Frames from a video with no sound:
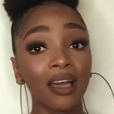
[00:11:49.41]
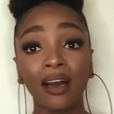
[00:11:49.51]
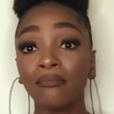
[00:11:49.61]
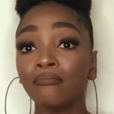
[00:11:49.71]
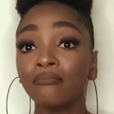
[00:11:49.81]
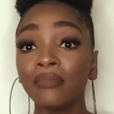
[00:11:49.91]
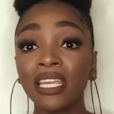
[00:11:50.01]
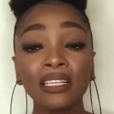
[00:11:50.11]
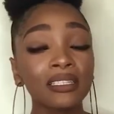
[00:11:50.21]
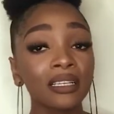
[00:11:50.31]

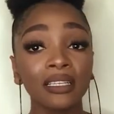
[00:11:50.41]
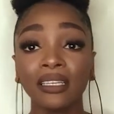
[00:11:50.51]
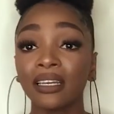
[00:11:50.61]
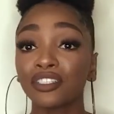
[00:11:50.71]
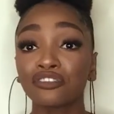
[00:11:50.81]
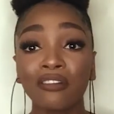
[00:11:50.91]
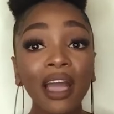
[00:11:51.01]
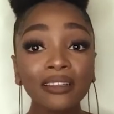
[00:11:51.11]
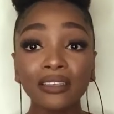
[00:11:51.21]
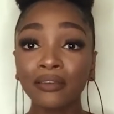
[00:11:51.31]
amazingly
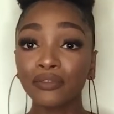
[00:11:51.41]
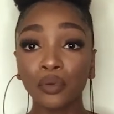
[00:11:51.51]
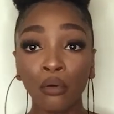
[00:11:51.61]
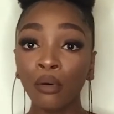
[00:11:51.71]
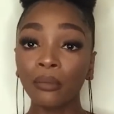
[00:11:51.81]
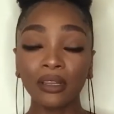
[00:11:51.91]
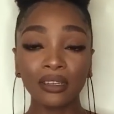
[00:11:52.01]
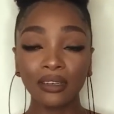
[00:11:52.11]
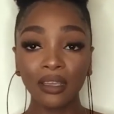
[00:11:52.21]
attractive to a woman.